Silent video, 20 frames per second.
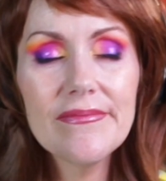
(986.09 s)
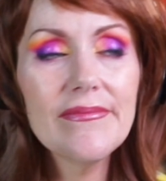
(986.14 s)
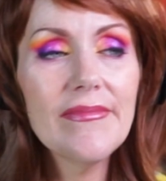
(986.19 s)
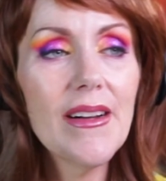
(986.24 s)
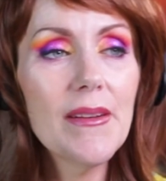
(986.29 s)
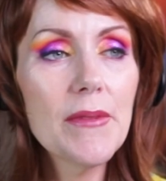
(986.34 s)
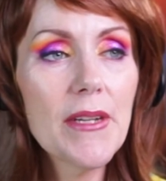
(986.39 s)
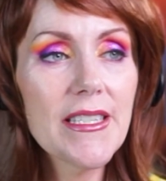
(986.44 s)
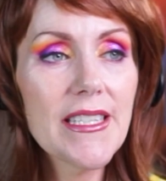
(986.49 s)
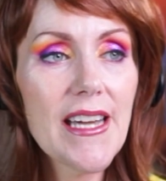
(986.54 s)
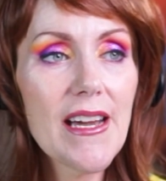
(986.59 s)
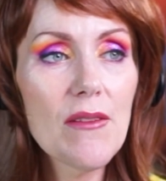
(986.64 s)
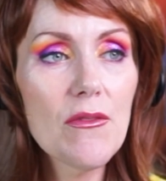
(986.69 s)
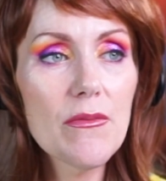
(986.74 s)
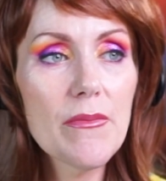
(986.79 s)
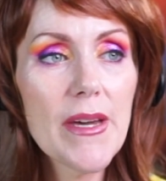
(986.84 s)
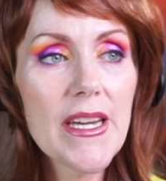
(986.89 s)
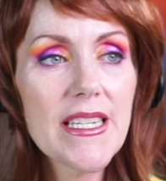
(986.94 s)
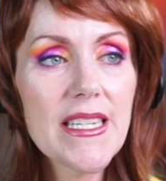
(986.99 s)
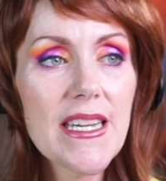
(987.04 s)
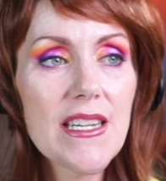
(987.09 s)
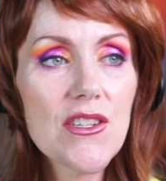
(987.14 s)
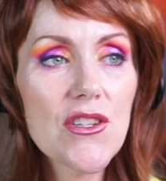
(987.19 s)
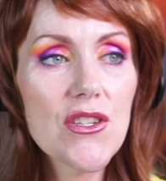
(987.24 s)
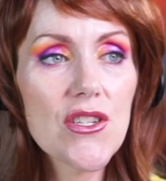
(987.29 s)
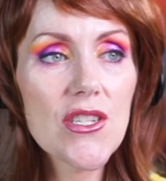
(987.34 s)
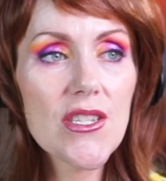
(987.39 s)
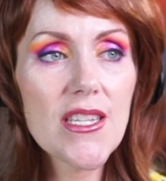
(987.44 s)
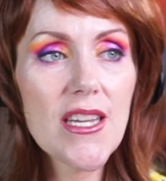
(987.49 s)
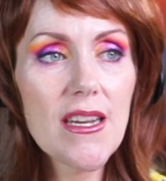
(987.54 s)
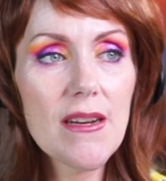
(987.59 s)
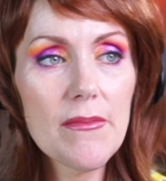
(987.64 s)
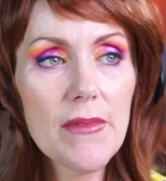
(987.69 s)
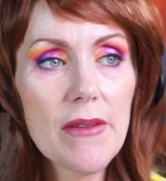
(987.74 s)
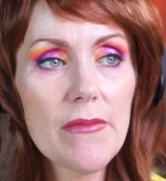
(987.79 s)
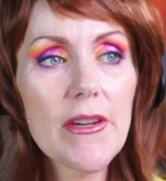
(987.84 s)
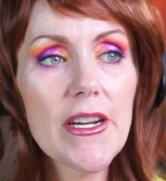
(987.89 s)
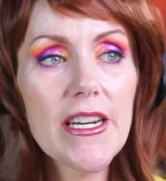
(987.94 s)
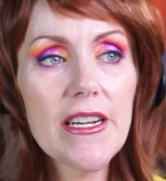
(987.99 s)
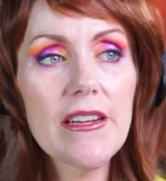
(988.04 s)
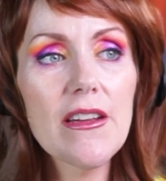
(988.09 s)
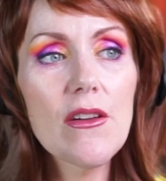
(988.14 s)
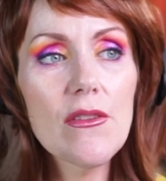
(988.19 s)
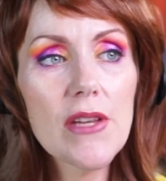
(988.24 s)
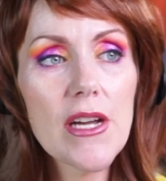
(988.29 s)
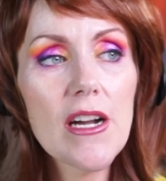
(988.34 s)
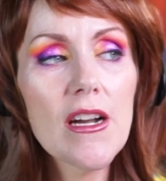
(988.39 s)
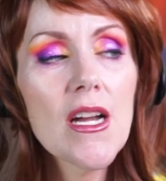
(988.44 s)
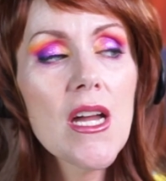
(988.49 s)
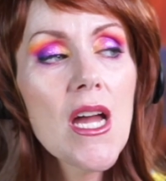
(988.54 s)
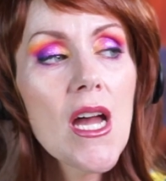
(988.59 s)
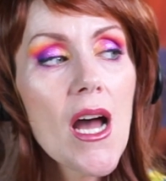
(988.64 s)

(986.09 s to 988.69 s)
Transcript: I'm not down with meditation just yet, I'm not ready to go there.